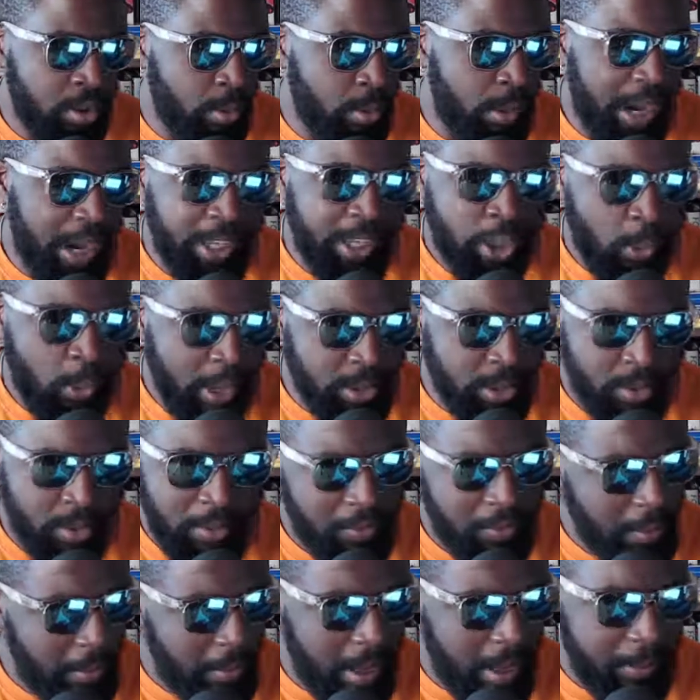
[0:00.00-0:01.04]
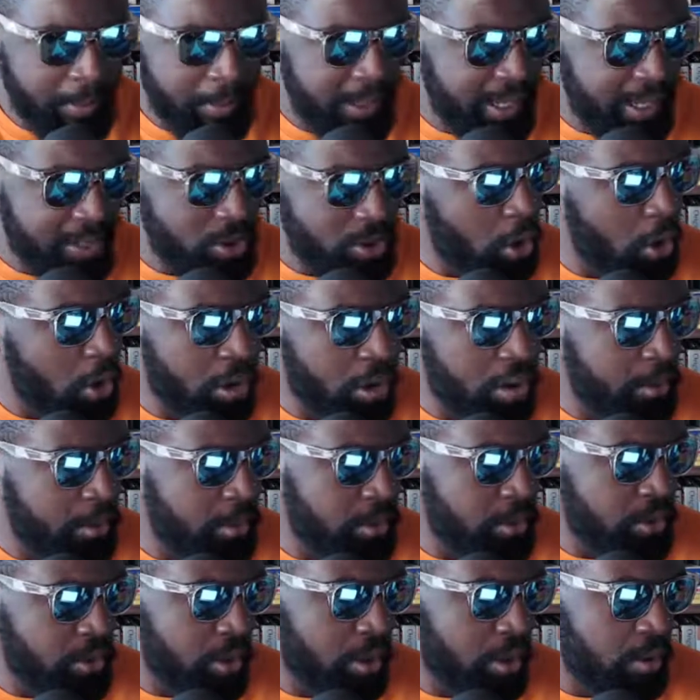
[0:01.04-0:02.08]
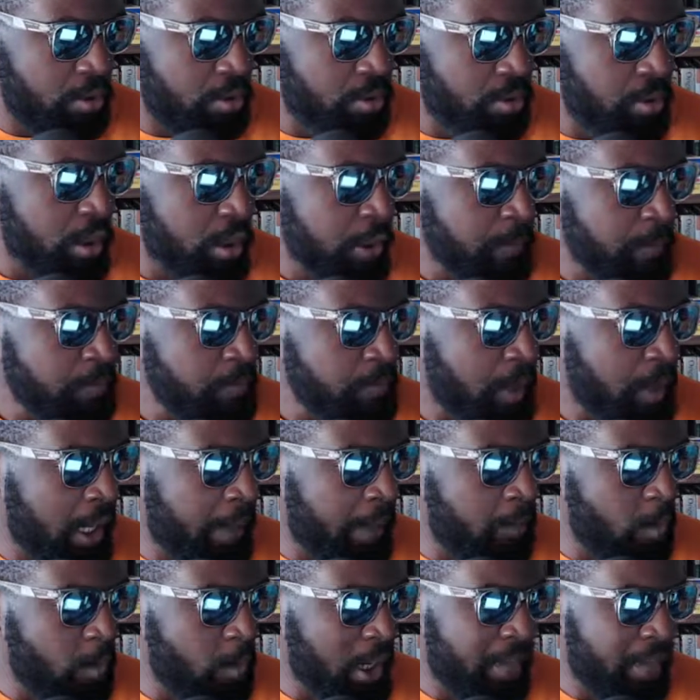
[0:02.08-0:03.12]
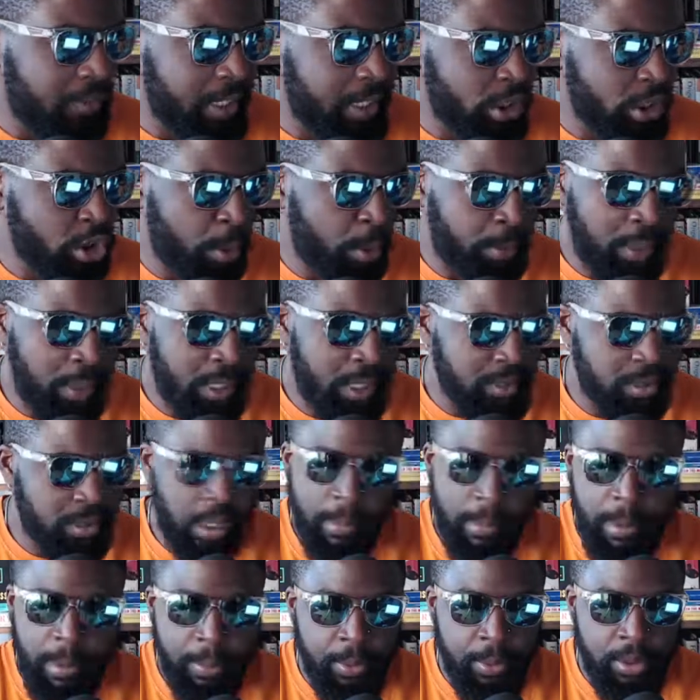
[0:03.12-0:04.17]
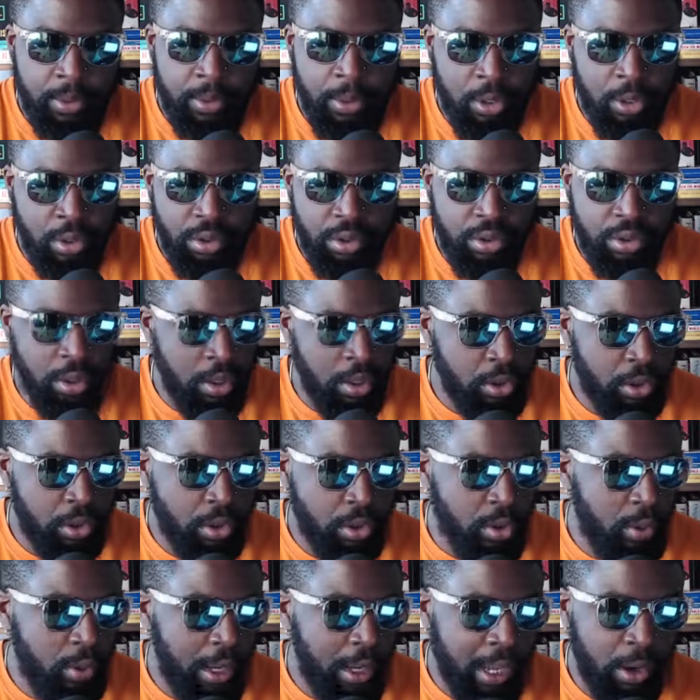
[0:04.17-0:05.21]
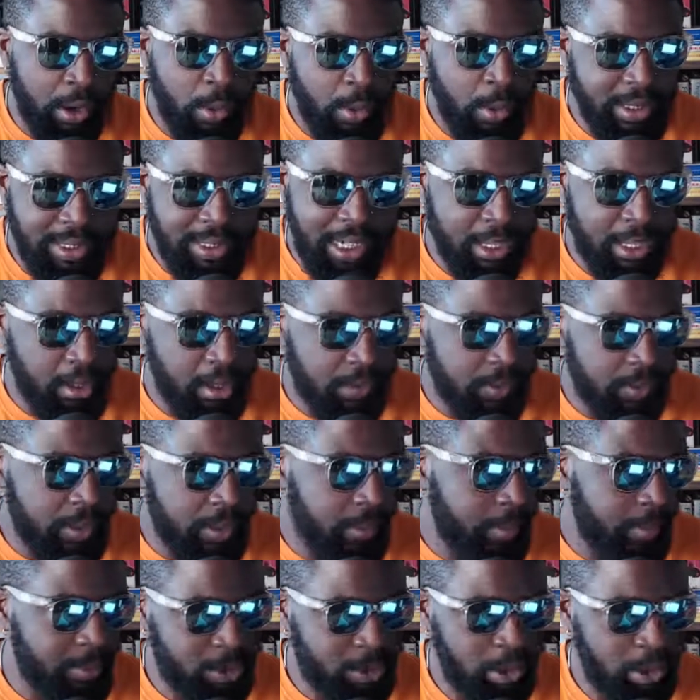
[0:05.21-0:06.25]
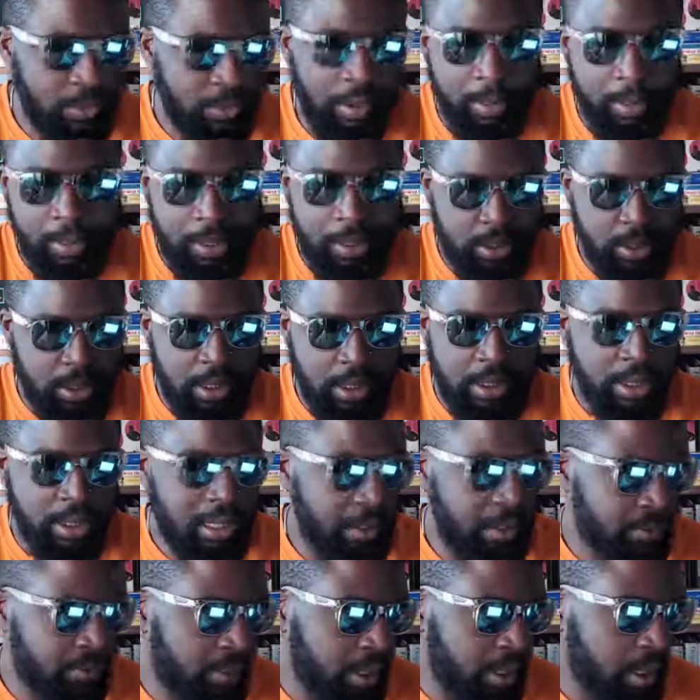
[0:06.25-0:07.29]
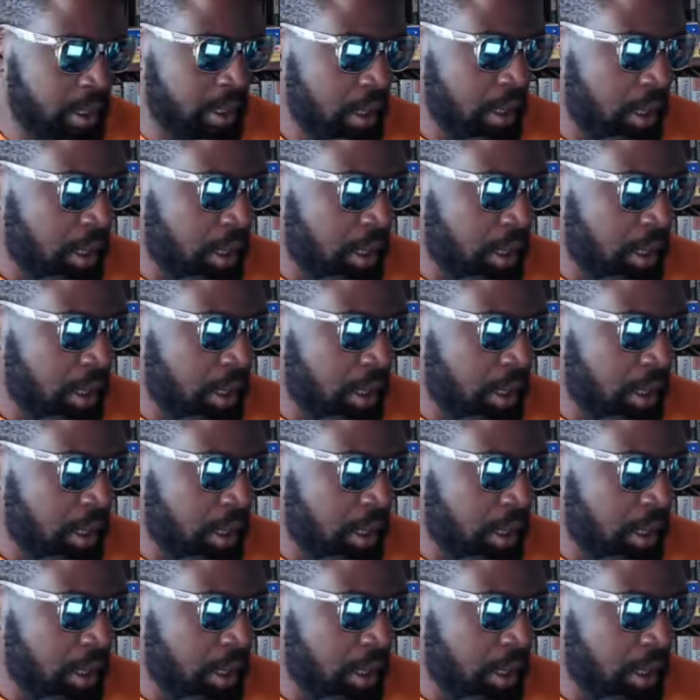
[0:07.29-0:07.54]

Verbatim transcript: UI UX, whatever it may be, is horrible to use. Um, whenever their shopping links come up on you on Google, I always click off of them. I'm not sure if anyone else does the same thing.